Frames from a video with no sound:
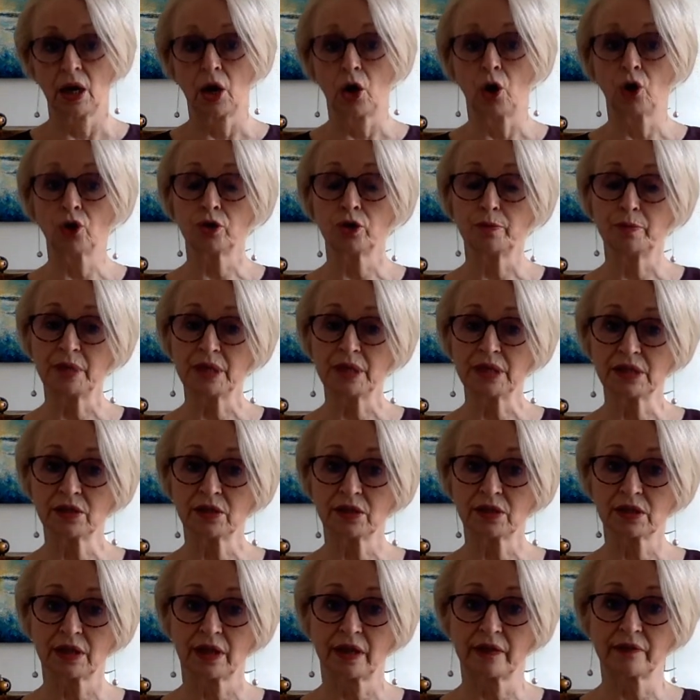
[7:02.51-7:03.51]
On a
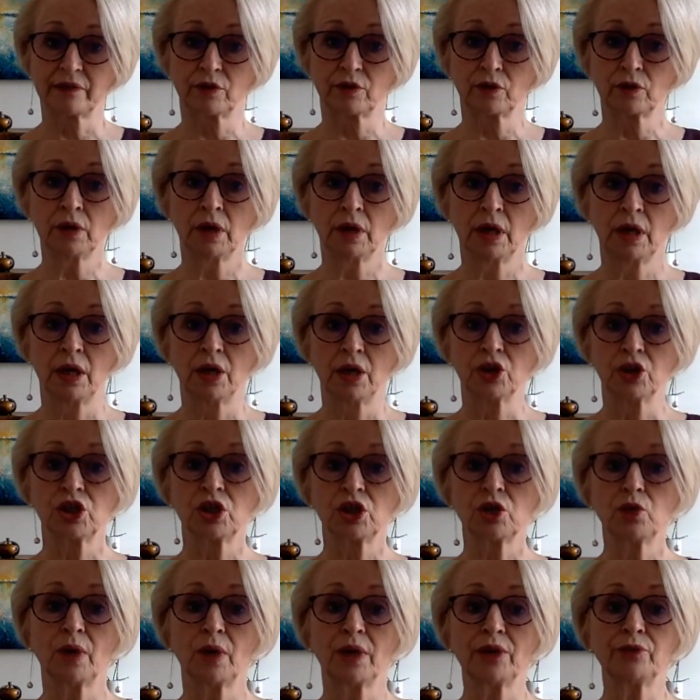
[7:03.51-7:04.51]
business level,
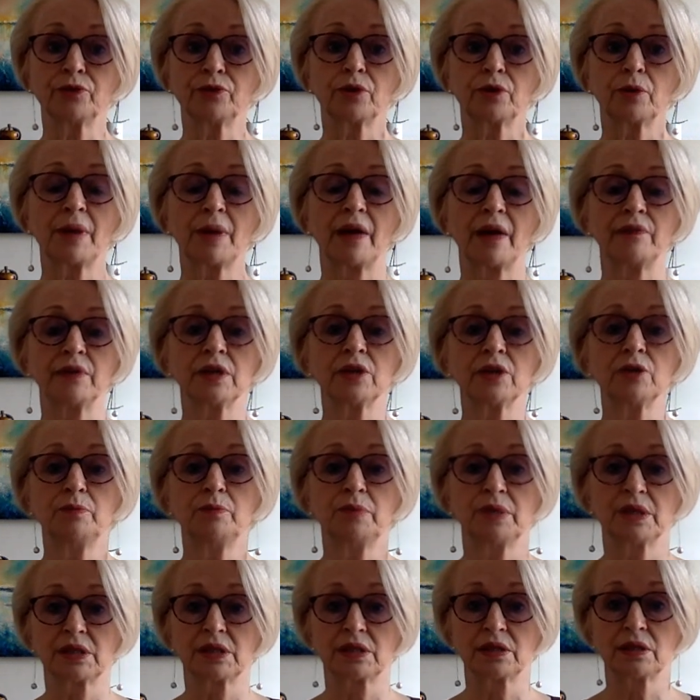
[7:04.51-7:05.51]
she went from having a
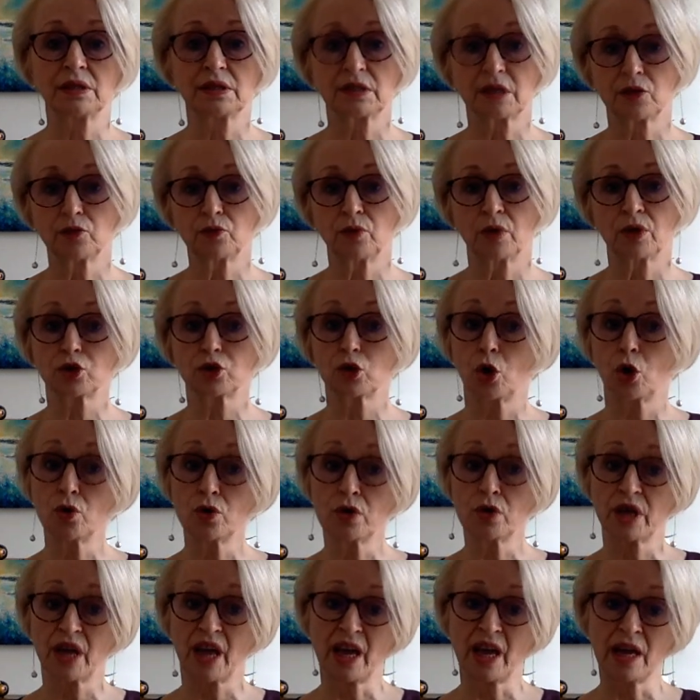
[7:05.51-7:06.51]
business that was
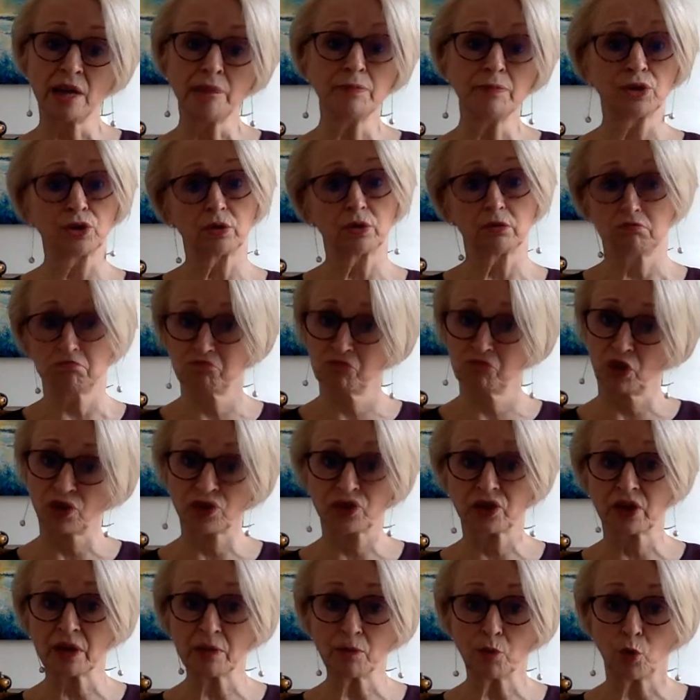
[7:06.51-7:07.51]
okay but
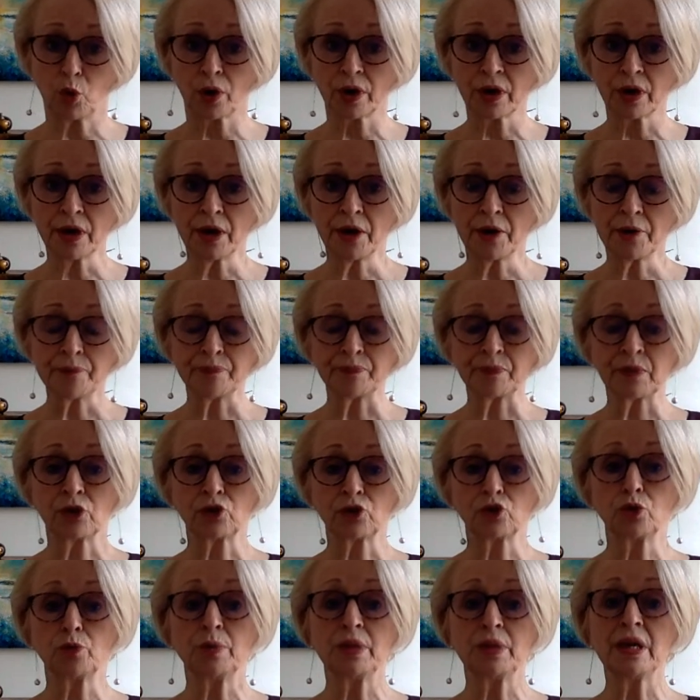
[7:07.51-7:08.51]
nothing more
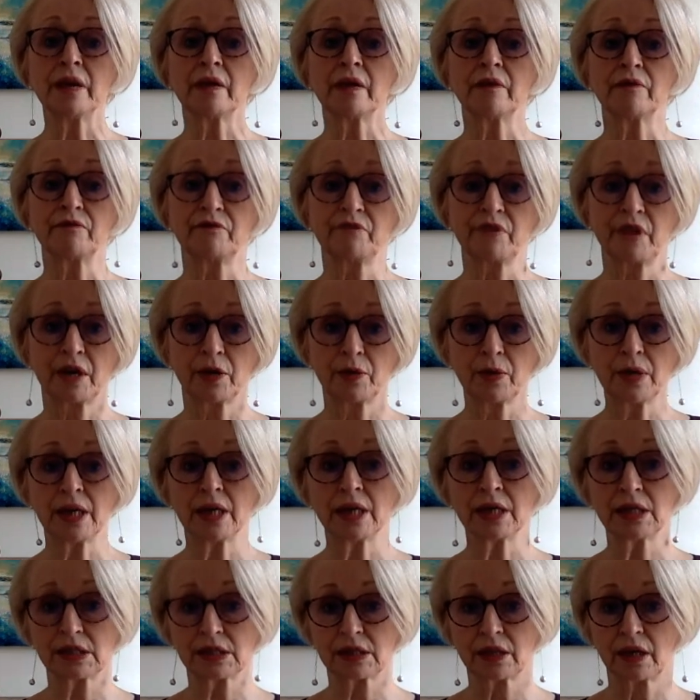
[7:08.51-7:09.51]
to being very
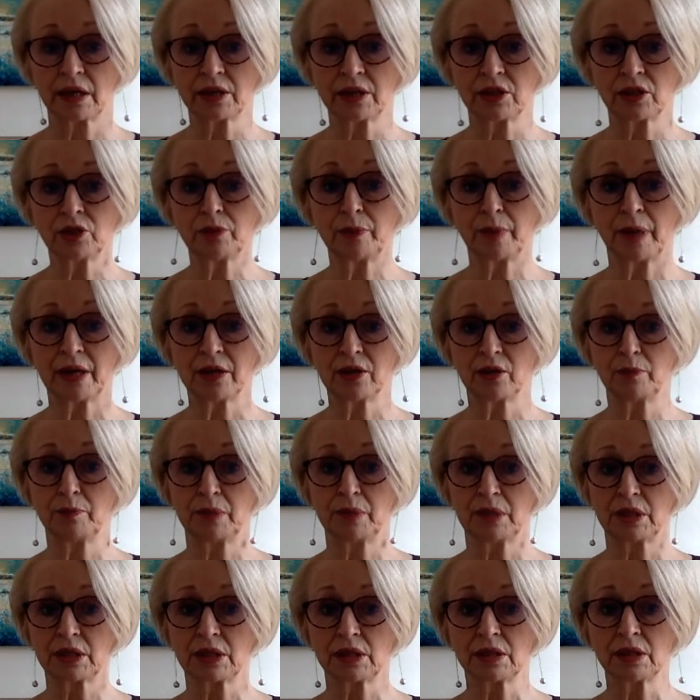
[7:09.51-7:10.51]
excited by a
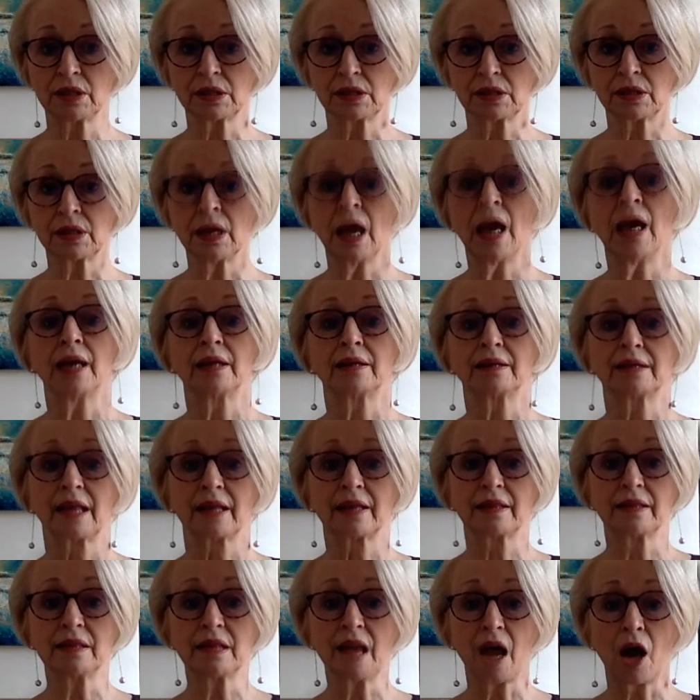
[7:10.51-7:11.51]
business
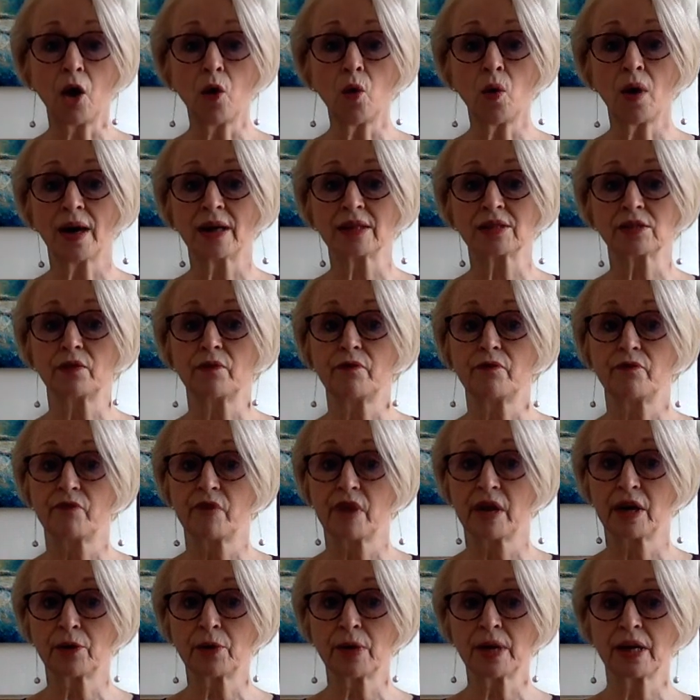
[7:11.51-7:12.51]
that now has a
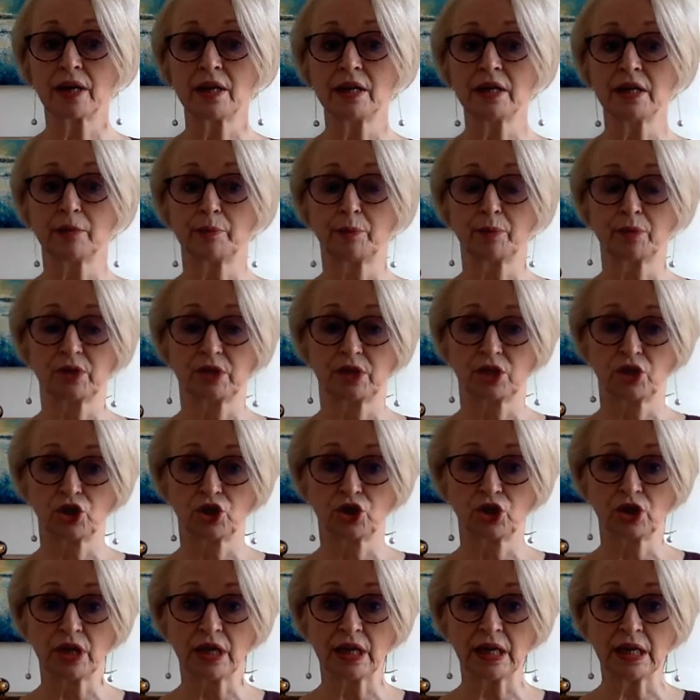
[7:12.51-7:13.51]
very clear
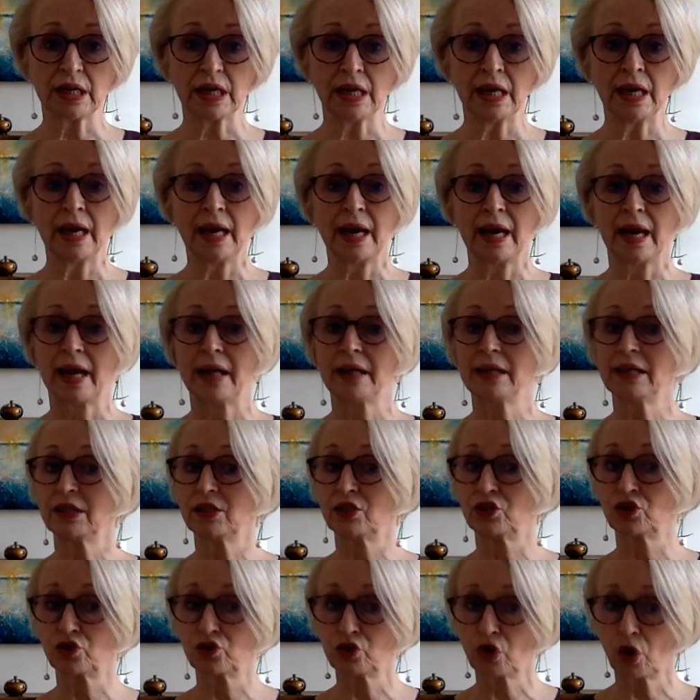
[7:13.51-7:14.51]
positioning and
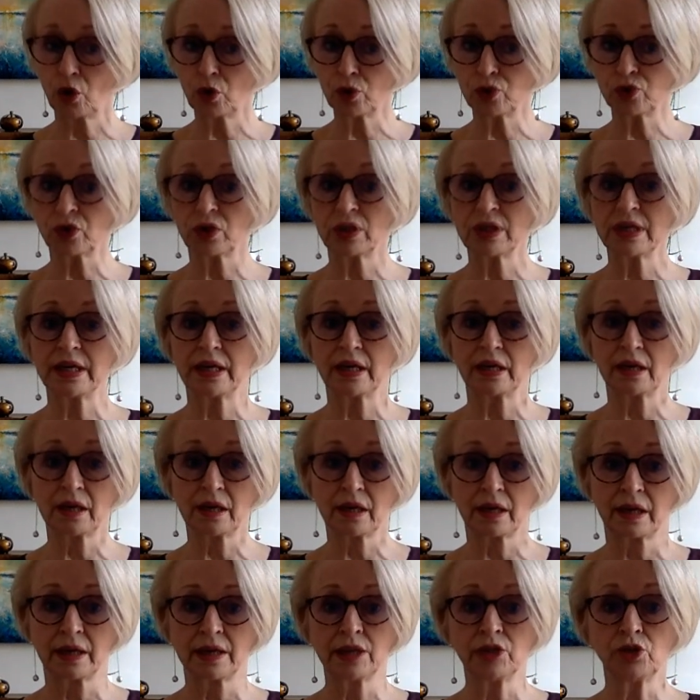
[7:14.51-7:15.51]
is totally
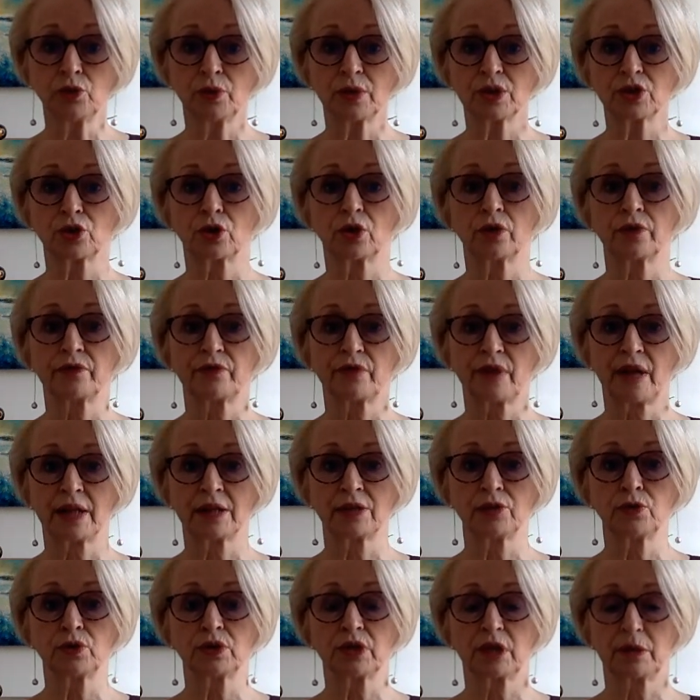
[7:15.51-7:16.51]
aligned with her
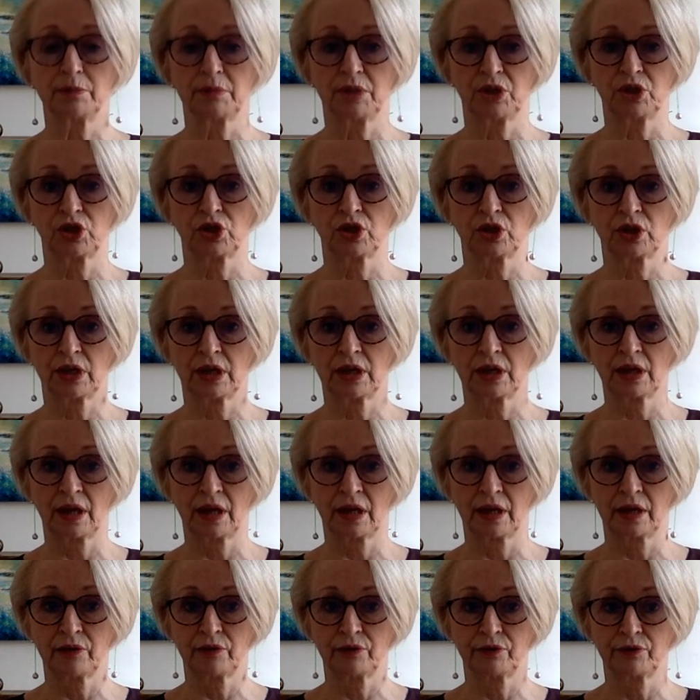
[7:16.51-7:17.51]
values and mission in
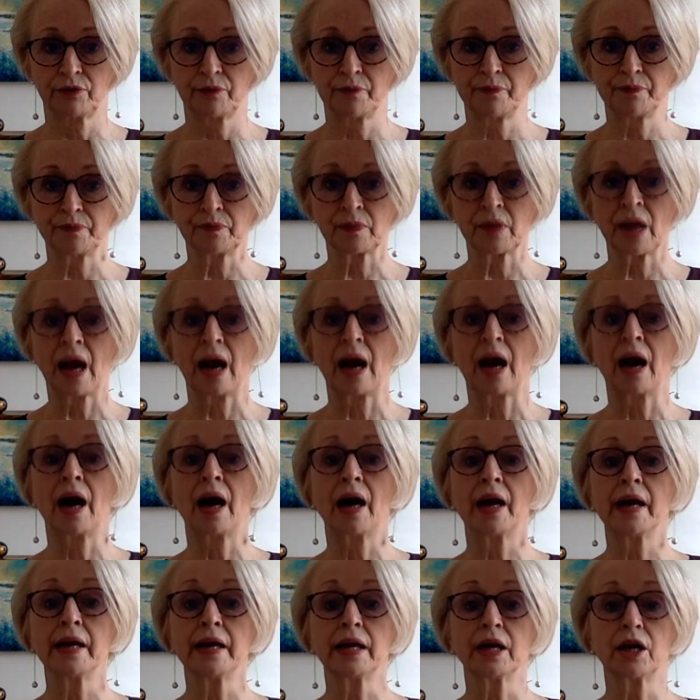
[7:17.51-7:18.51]
life.
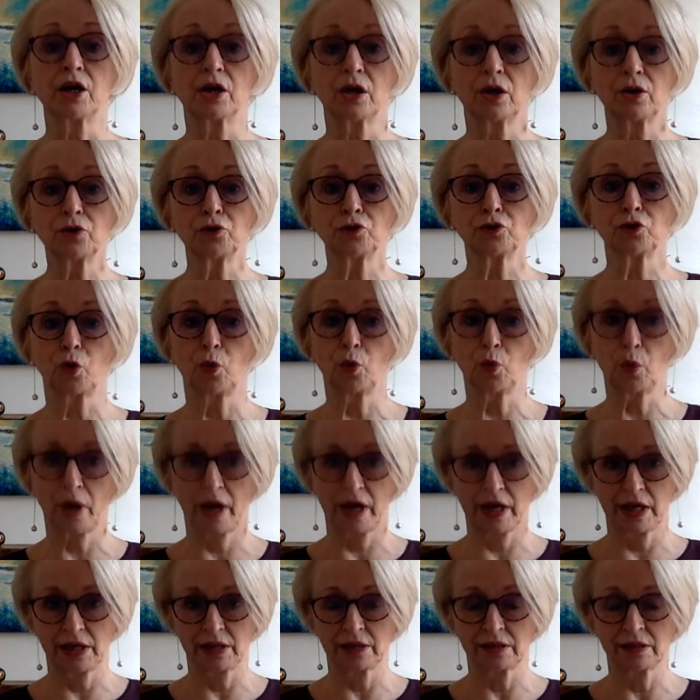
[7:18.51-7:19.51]
I can't
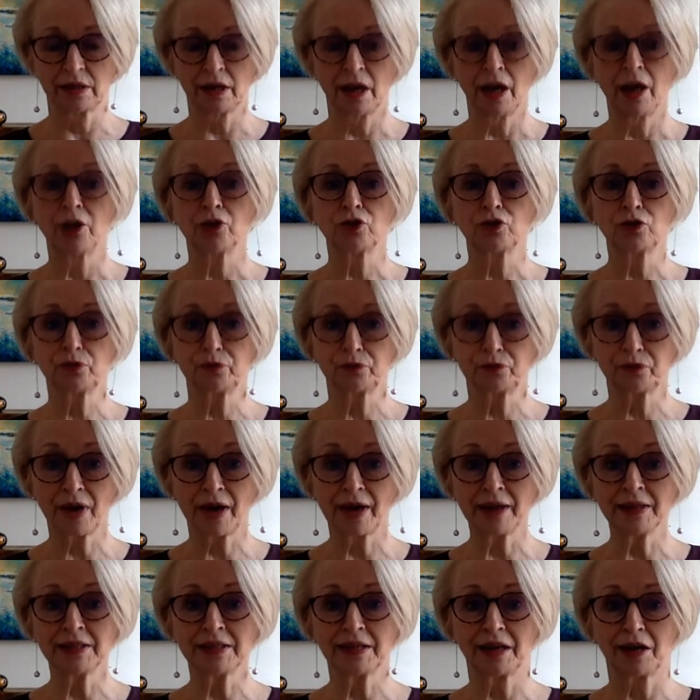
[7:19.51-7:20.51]
wait to
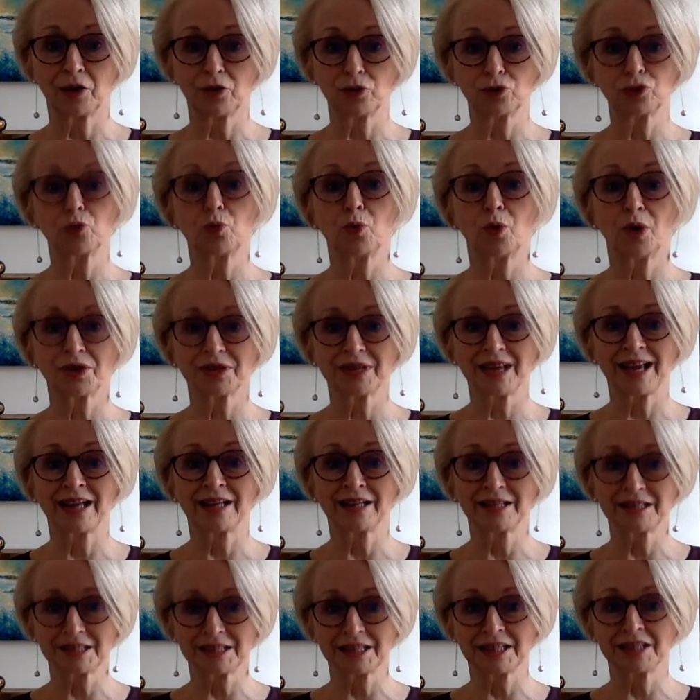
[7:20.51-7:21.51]
find out what
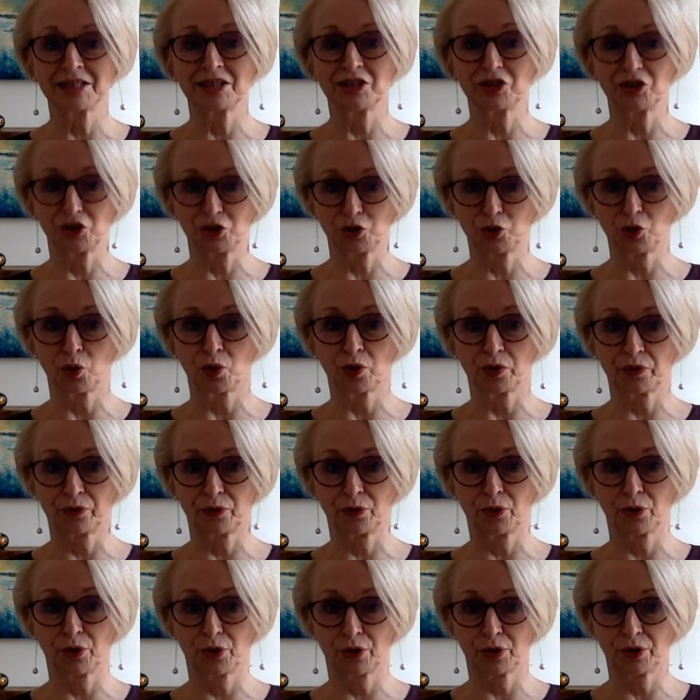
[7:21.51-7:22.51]
else is in store
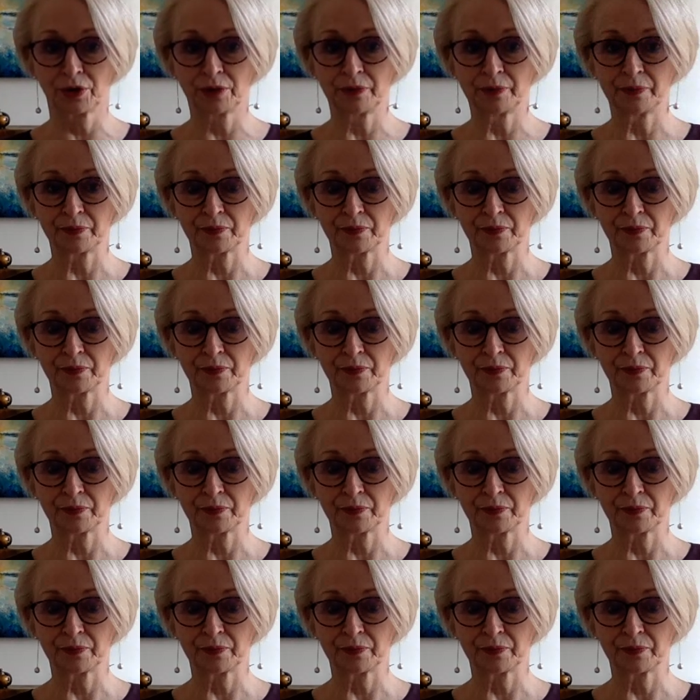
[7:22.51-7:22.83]
for her.